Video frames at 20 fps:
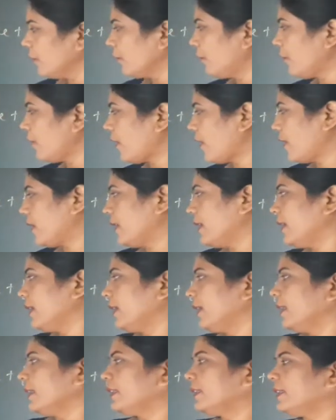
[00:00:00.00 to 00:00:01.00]
for
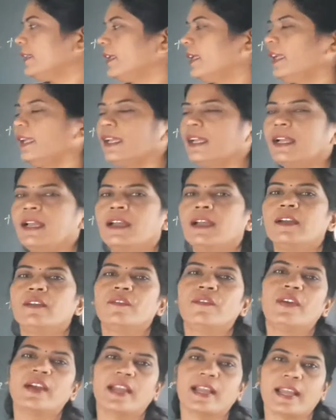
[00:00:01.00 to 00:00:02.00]
the
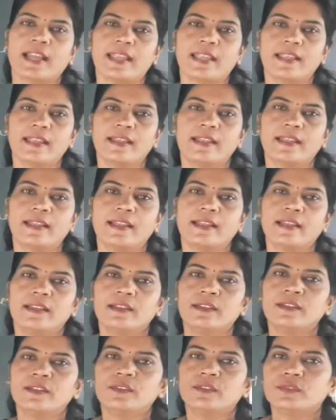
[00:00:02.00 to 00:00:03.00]
fungi.
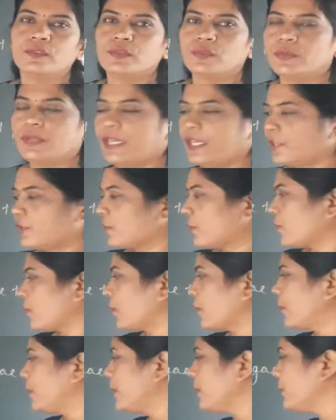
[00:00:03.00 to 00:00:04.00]
So
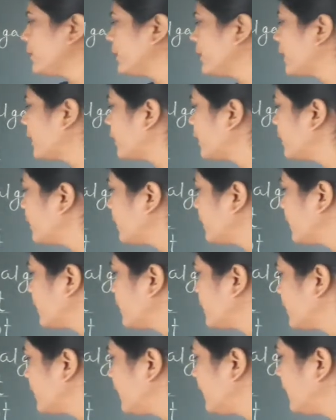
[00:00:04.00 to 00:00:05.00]
heterotrophic, we have
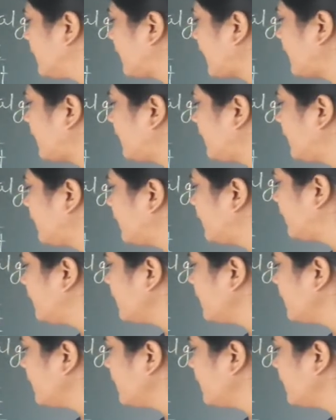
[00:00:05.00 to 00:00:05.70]
seen that it is